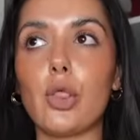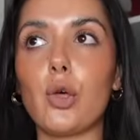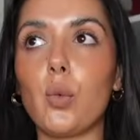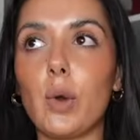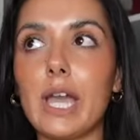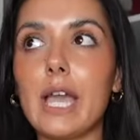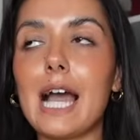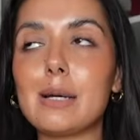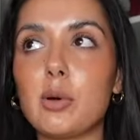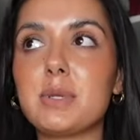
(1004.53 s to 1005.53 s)
The way
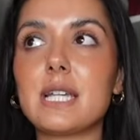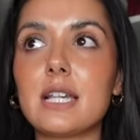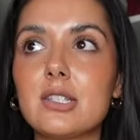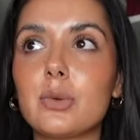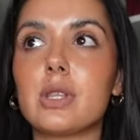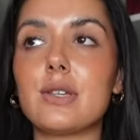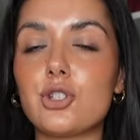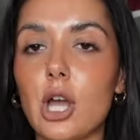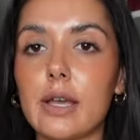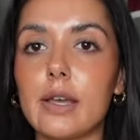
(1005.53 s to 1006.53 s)
I'm obsessed with this
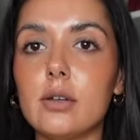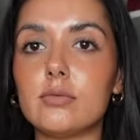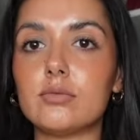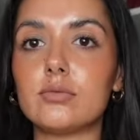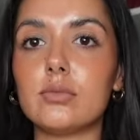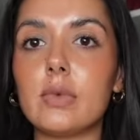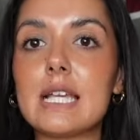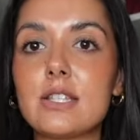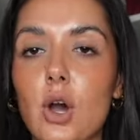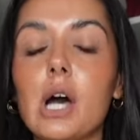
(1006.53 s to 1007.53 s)
jacket
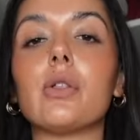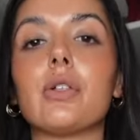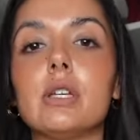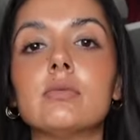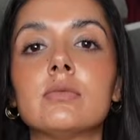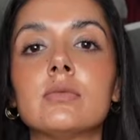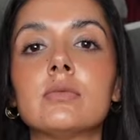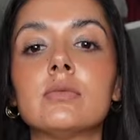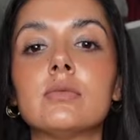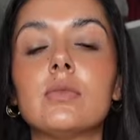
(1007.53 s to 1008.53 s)
is not healthy.
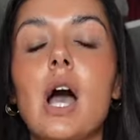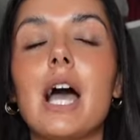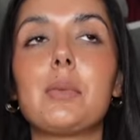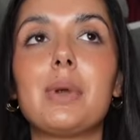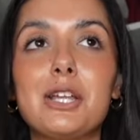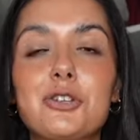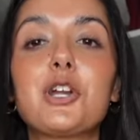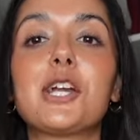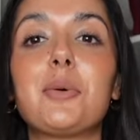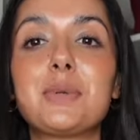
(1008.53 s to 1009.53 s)
I'm
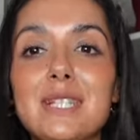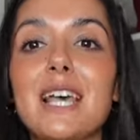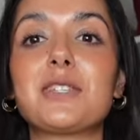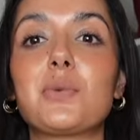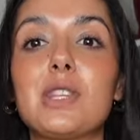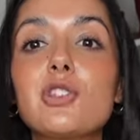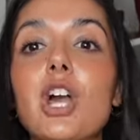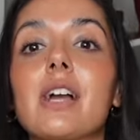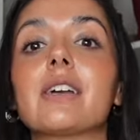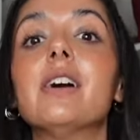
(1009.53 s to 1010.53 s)
literally obsessed with this
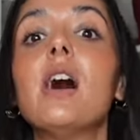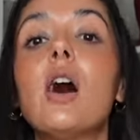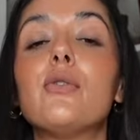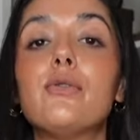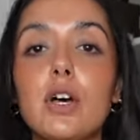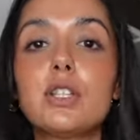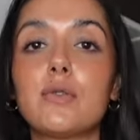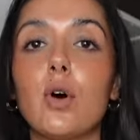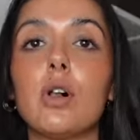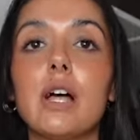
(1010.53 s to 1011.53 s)
jacket. First of
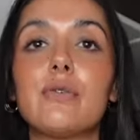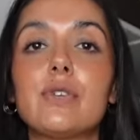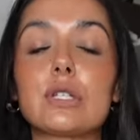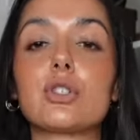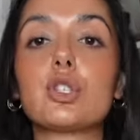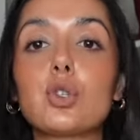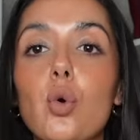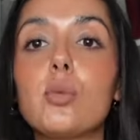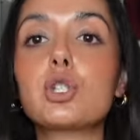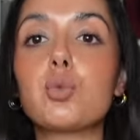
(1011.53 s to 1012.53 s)
all, it feels so
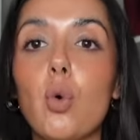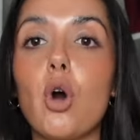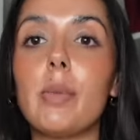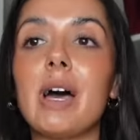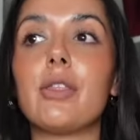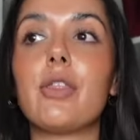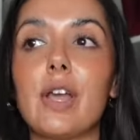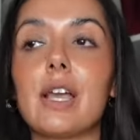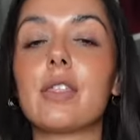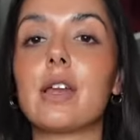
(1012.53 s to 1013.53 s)
much warmer and
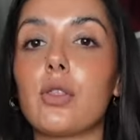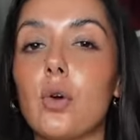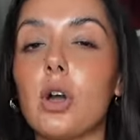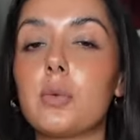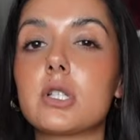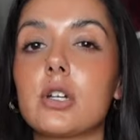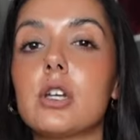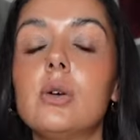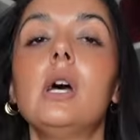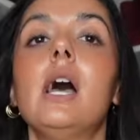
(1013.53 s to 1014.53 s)
thicker than I thought it was going
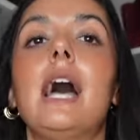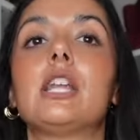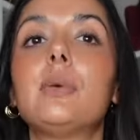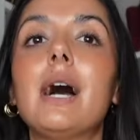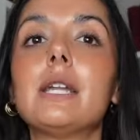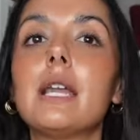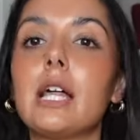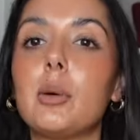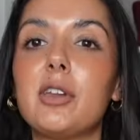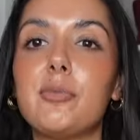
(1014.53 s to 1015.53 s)
to. I knew it had a
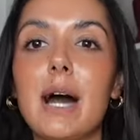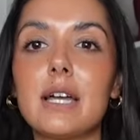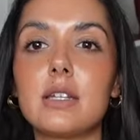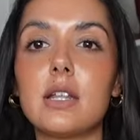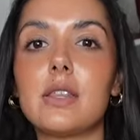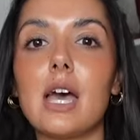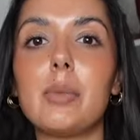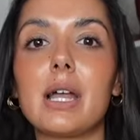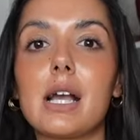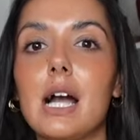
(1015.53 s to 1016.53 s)
little bit of padding in there,
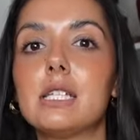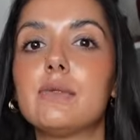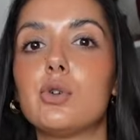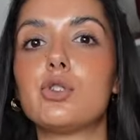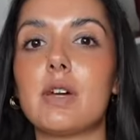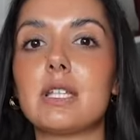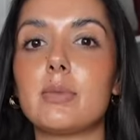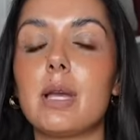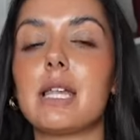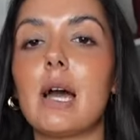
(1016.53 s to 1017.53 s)
but I kind of
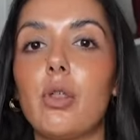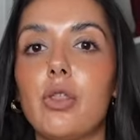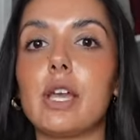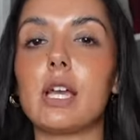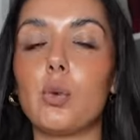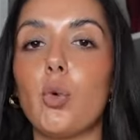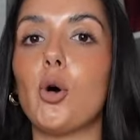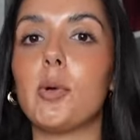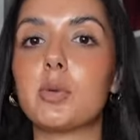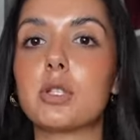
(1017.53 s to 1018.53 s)
underestimated how thick and
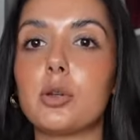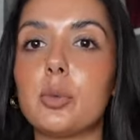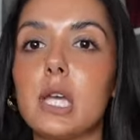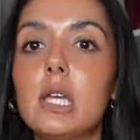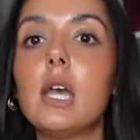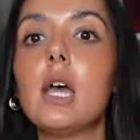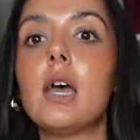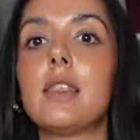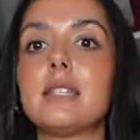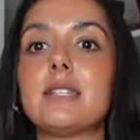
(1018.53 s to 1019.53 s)
warm it was going to be.
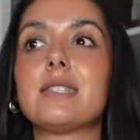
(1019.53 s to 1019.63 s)
This is